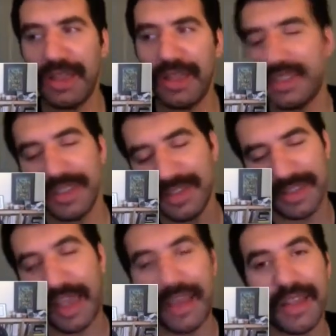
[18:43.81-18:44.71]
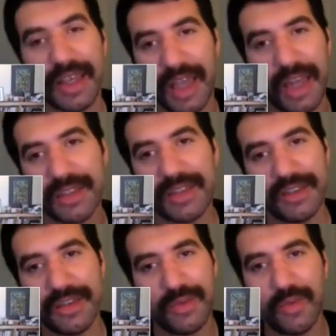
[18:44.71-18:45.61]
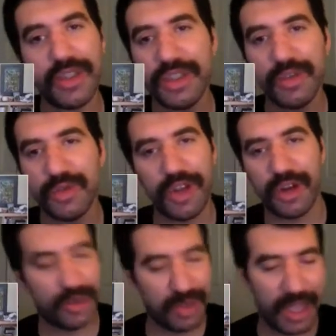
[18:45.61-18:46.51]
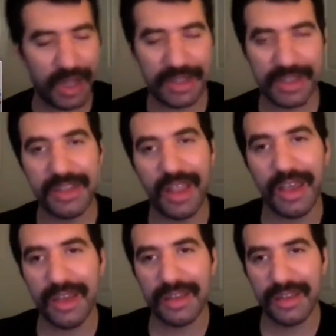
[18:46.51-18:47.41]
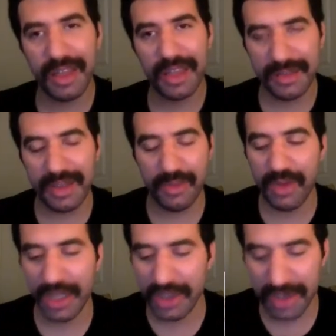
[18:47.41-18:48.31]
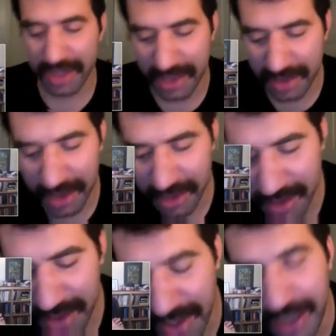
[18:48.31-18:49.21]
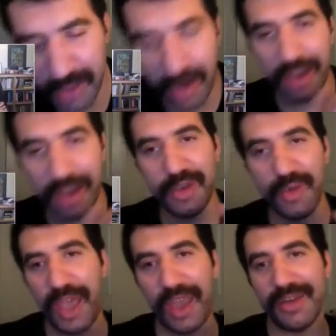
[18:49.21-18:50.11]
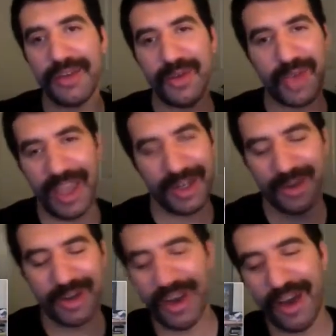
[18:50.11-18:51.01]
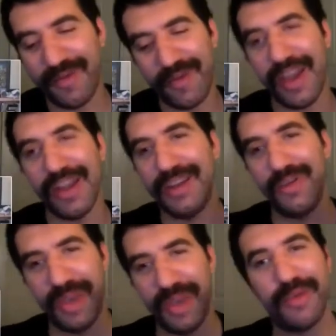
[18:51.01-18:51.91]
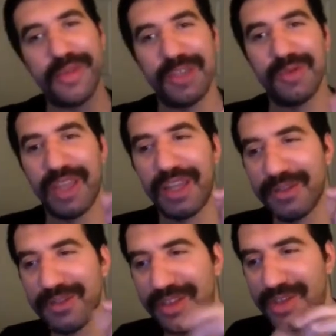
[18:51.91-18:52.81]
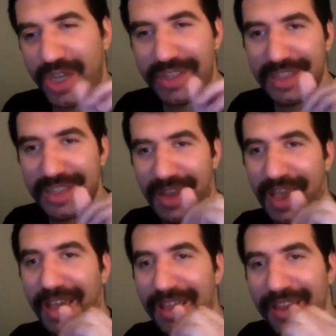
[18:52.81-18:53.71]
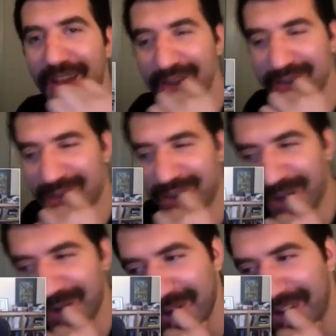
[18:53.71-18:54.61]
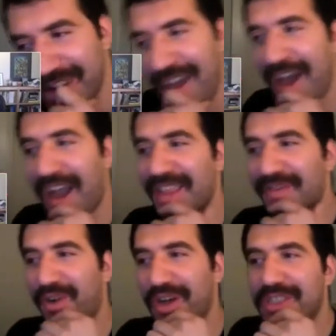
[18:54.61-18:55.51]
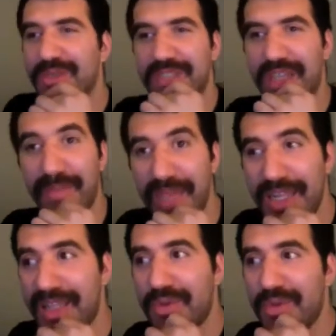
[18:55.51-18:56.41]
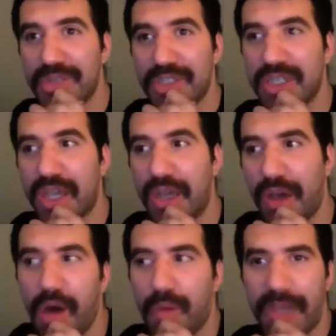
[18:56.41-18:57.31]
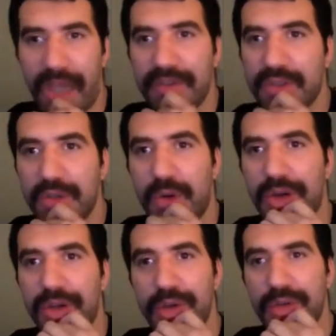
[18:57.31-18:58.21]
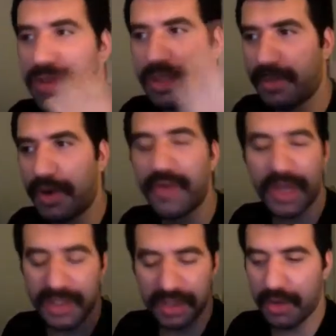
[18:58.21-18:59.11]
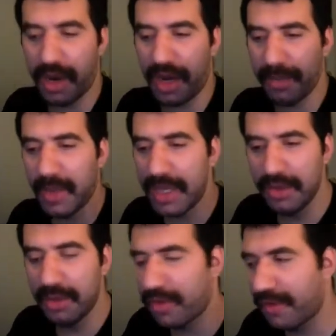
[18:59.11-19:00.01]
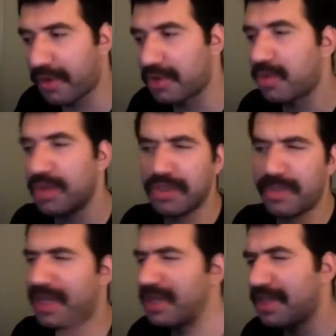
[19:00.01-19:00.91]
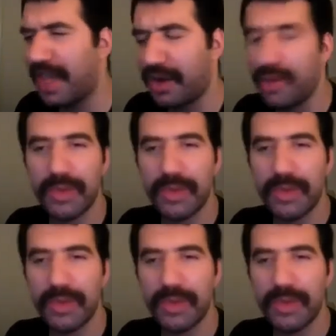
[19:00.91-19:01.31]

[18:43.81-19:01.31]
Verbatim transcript: That's insane. Like that is once you start doing that, it's like it's it really just is. A, it's like a drug. You can't you can't turn it off, and you become obsessed with that, chasing that high. So I think for us, it was like immediately we were just like, oh, we have to tour this is perfect. This is great. But we didn't do it for the first one just because I don't know.